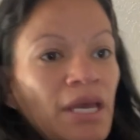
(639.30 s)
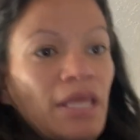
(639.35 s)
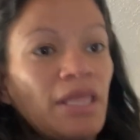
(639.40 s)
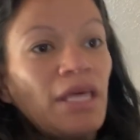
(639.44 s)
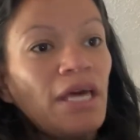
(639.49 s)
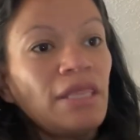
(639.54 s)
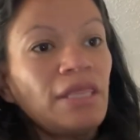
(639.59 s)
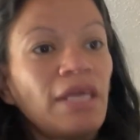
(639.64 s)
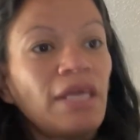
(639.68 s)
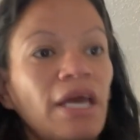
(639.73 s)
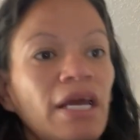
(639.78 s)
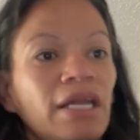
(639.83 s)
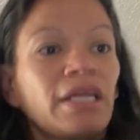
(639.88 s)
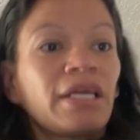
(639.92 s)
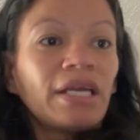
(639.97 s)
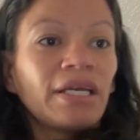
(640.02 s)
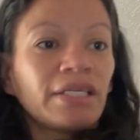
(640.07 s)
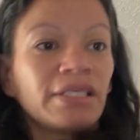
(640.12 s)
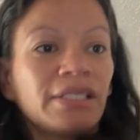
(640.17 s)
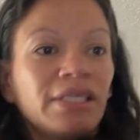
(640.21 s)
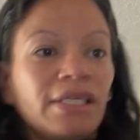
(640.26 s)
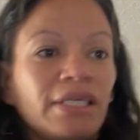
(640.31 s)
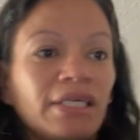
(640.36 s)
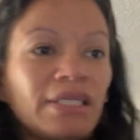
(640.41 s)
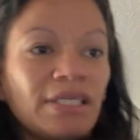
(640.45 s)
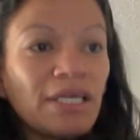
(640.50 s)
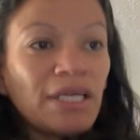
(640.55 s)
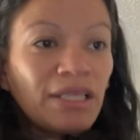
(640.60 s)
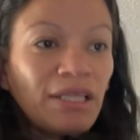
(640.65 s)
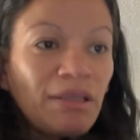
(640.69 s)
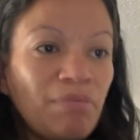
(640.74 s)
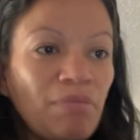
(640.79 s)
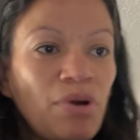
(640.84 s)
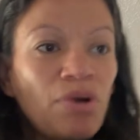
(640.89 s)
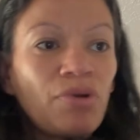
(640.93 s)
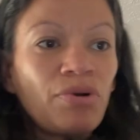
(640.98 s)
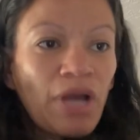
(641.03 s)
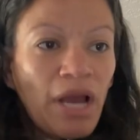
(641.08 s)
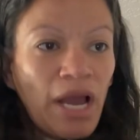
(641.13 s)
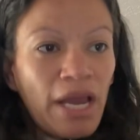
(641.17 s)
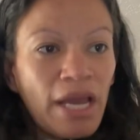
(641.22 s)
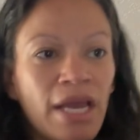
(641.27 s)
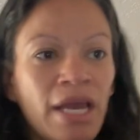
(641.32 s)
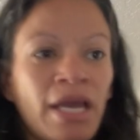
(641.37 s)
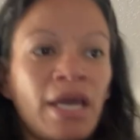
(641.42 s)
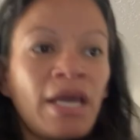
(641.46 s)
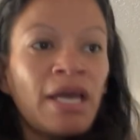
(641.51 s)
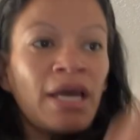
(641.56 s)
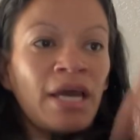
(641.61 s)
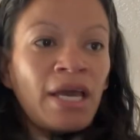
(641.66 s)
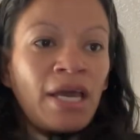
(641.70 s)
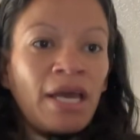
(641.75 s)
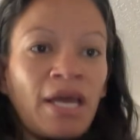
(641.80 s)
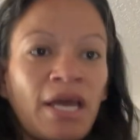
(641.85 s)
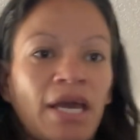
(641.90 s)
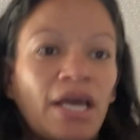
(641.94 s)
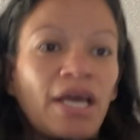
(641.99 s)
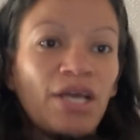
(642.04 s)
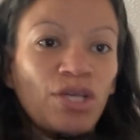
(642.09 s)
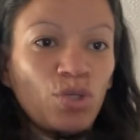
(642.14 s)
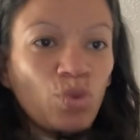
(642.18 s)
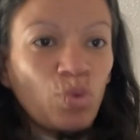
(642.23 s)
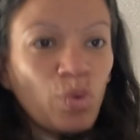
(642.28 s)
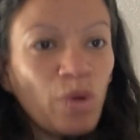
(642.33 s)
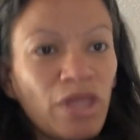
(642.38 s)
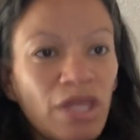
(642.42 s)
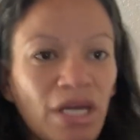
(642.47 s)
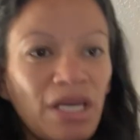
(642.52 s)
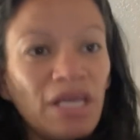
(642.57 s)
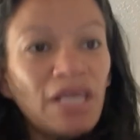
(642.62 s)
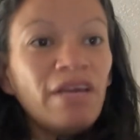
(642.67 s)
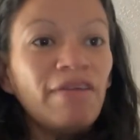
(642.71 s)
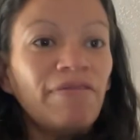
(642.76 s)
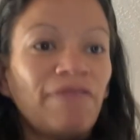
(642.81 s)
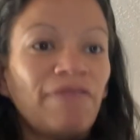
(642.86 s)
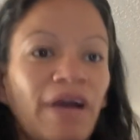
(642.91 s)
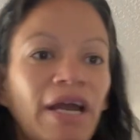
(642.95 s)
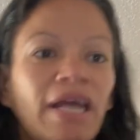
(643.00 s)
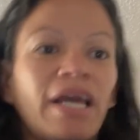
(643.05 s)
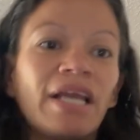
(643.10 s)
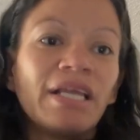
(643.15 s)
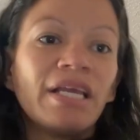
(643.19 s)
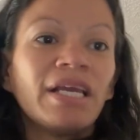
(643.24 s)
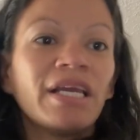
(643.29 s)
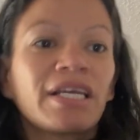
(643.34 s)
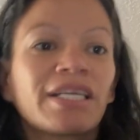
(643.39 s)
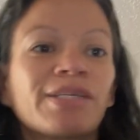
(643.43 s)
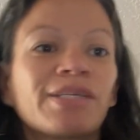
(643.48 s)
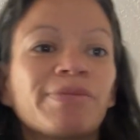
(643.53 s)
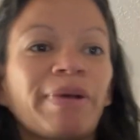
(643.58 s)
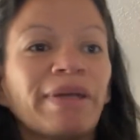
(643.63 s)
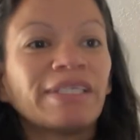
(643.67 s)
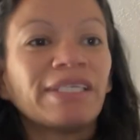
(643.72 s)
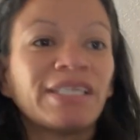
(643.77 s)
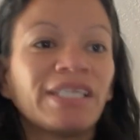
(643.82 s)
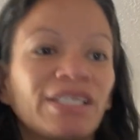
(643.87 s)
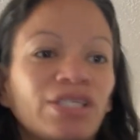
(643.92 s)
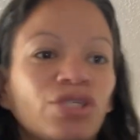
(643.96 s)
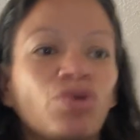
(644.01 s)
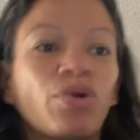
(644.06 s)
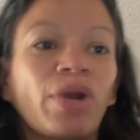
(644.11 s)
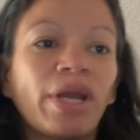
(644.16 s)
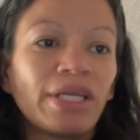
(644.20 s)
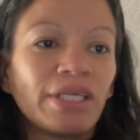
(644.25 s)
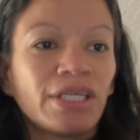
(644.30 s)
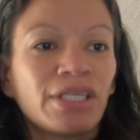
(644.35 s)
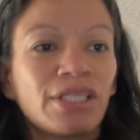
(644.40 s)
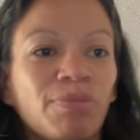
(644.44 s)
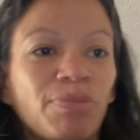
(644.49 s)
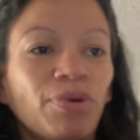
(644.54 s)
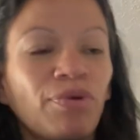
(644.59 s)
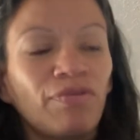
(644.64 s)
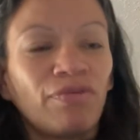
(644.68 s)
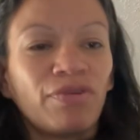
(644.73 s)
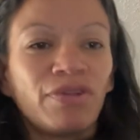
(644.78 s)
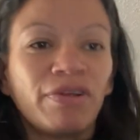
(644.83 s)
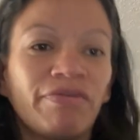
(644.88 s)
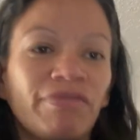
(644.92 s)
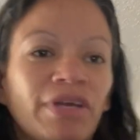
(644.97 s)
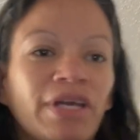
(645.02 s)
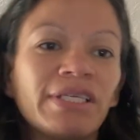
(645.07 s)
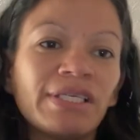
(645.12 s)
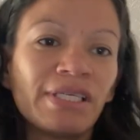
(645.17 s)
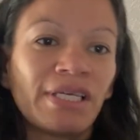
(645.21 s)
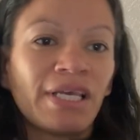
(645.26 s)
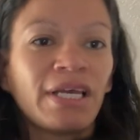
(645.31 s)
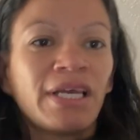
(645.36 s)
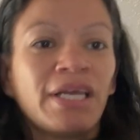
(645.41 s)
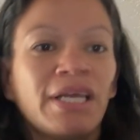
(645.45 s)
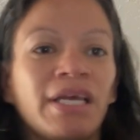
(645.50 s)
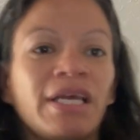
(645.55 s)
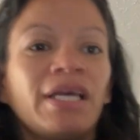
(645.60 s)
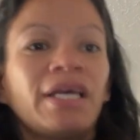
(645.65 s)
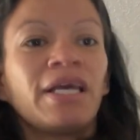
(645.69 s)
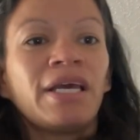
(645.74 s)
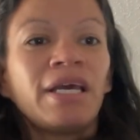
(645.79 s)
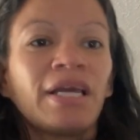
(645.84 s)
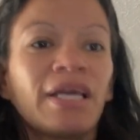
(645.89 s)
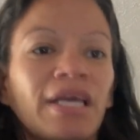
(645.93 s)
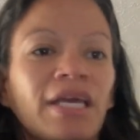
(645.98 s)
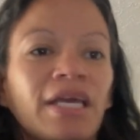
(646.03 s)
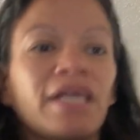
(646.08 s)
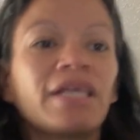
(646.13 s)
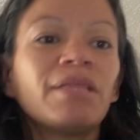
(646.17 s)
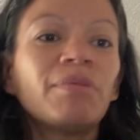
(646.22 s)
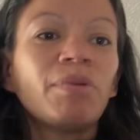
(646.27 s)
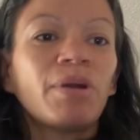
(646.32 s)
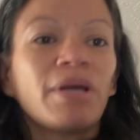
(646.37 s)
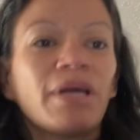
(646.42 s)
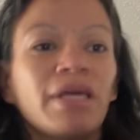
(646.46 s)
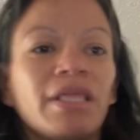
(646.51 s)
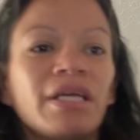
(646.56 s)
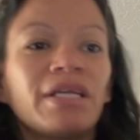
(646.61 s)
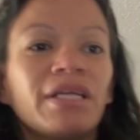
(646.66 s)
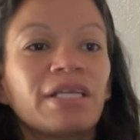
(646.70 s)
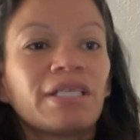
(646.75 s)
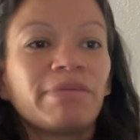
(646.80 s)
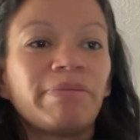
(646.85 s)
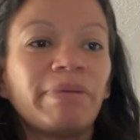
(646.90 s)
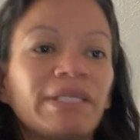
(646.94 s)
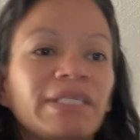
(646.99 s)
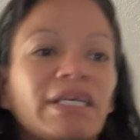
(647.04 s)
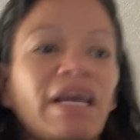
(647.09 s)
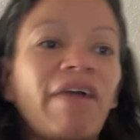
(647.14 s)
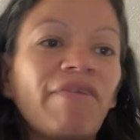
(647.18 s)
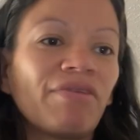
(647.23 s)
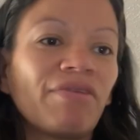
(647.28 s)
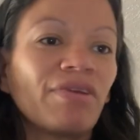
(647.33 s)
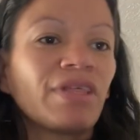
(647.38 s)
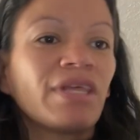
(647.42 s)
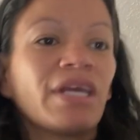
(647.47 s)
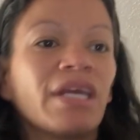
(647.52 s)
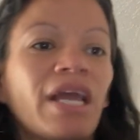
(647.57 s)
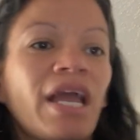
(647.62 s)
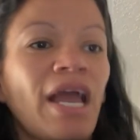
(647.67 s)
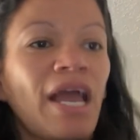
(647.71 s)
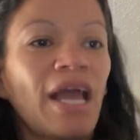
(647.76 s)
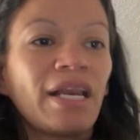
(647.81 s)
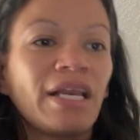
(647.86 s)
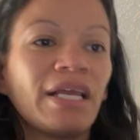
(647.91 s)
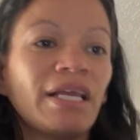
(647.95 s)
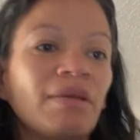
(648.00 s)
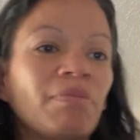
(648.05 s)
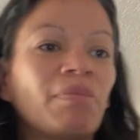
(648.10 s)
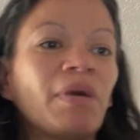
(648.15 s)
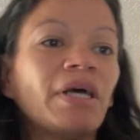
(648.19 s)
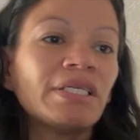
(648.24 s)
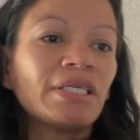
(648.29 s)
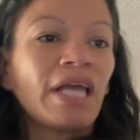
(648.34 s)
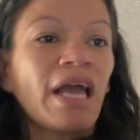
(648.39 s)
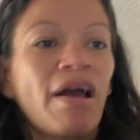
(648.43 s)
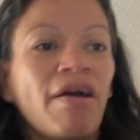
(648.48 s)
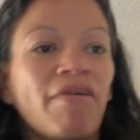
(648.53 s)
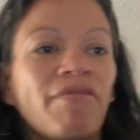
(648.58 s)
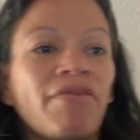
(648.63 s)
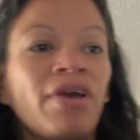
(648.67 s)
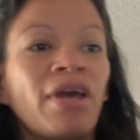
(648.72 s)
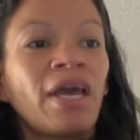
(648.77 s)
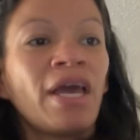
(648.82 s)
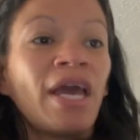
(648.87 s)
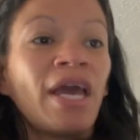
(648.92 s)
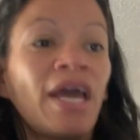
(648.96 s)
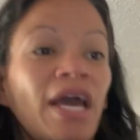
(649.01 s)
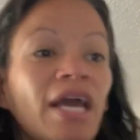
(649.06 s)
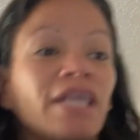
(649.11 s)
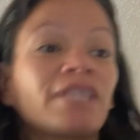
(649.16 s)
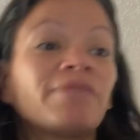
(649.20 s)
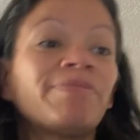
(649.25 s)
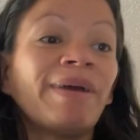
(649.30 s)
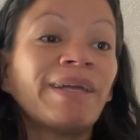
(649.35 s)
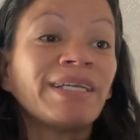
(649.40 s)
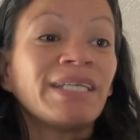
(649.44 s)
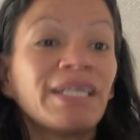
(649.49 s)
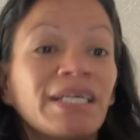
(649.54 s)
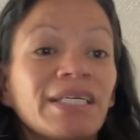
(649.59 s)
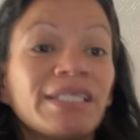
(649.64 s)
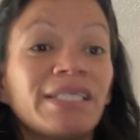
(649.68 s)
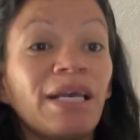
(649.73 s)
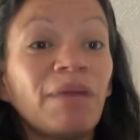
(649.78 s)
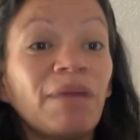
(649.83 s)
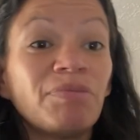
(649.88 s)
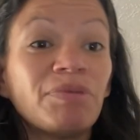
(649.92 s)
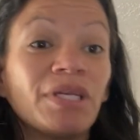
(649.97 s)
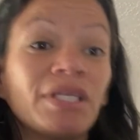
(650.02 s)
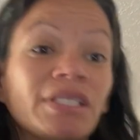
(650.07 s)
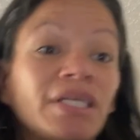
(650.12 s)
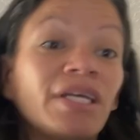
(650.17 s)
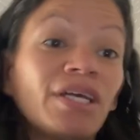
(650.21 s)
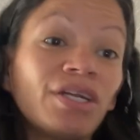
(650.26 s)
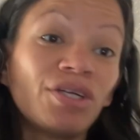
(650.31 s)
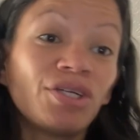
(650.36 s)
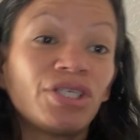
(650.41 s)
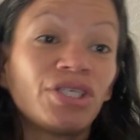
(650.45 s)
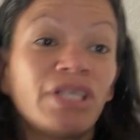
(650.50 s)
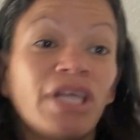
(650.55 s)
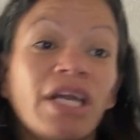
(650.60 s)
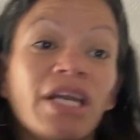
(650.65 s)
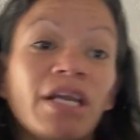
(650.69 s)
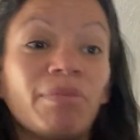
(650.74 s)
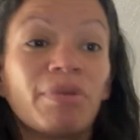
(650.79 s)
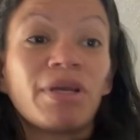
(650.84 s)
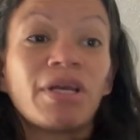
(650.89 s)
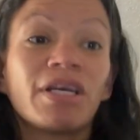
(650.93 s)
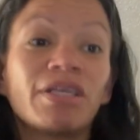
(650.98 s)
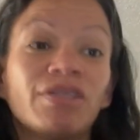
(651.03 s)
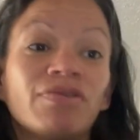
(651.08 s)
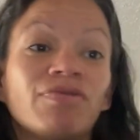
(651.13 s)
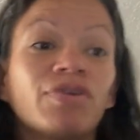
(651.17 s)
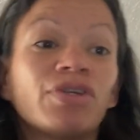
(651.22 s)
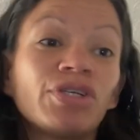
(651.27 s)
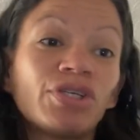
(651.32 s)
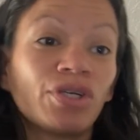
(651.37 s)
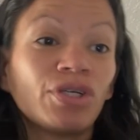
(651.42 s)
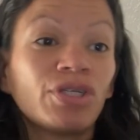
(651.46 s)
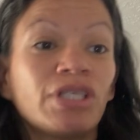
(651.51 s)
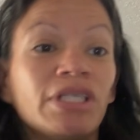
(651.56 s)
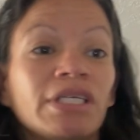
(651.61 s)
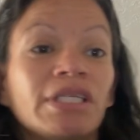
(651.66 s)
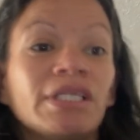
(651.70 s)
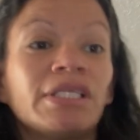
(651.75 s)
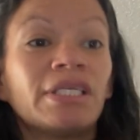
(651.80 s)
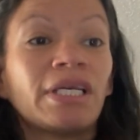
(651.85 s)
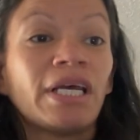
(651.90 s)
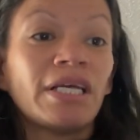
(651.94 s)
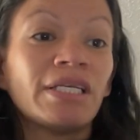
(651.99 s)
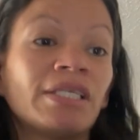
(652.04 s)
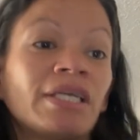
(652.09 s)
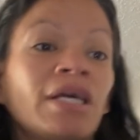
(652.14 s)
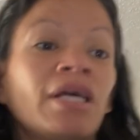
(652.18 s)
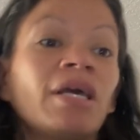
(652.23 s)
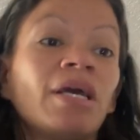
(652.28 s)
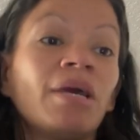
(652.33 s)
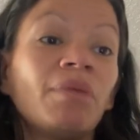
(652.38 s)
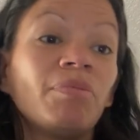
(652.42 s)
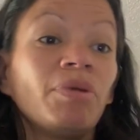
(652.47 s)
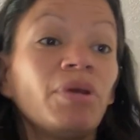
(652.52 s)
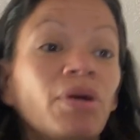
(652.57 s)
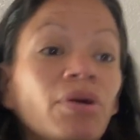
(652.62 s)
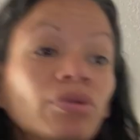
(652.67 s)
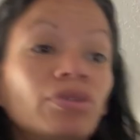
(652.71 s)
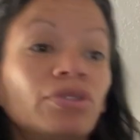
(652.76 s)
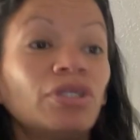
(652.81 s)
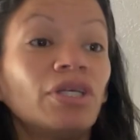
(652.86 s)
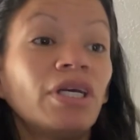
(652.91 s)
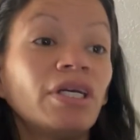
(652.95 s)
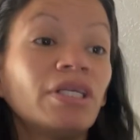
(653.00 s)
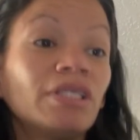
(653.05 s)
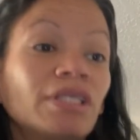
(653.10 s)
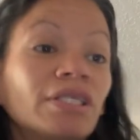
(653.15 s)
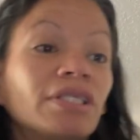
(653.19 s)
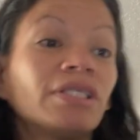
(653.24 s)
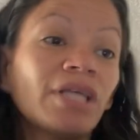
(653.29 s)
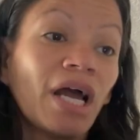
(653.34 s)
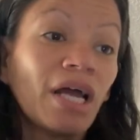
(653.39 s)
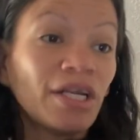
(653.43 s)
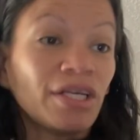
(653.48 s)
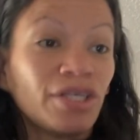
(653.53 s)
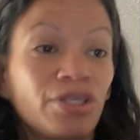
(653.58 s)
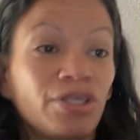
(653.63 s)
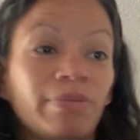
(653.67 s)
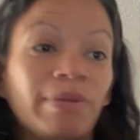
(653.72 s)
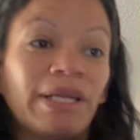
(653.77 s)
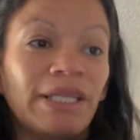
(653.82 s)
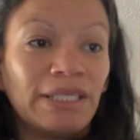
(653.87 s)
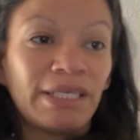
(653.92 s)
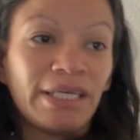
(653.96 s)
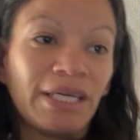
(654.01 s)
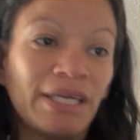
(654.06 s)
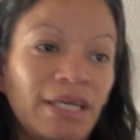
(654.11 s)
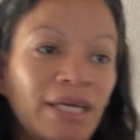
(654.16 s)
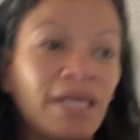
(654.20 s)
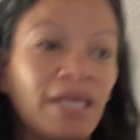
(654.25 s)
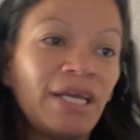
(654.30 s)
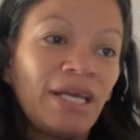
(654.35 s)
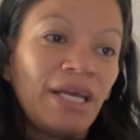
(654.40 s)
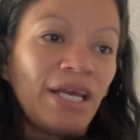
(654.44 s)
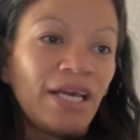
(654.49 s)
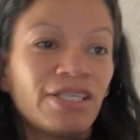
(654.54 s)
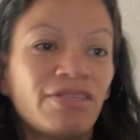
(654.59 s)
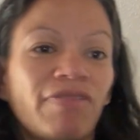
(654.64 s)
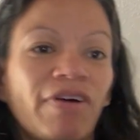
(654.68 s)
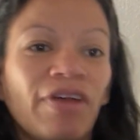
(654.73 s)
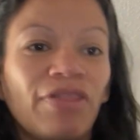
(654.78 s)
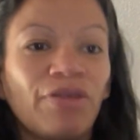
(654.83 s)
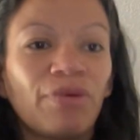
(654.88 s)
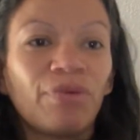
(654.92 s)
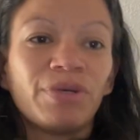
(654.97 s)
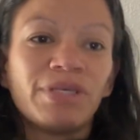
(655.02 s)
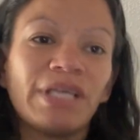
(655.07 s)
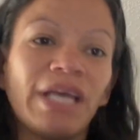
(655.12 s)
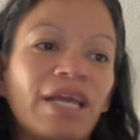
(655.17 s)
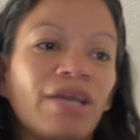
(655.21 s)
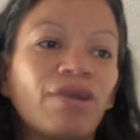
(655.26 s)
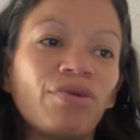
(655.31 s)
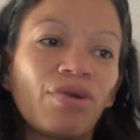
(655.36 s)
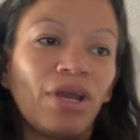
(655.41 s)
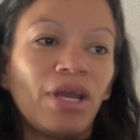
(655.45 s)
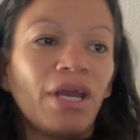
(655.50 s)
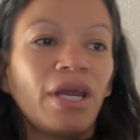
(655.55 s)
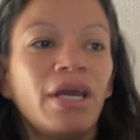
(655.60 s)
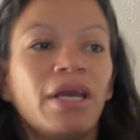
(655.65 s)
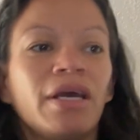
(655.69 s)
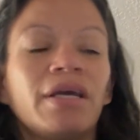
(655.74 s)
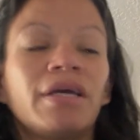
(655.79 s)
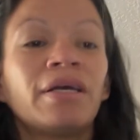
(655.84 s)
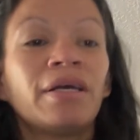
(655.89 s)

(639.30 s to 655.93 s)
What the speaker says: Then the head king sees that Lamoni is with a Nephite, and he expresses his great disapproval of this. King Lamoni then explains everything, and he must have expected acceptance and understanding, because verse 13 says, behold, to his astonishment, his father was angry.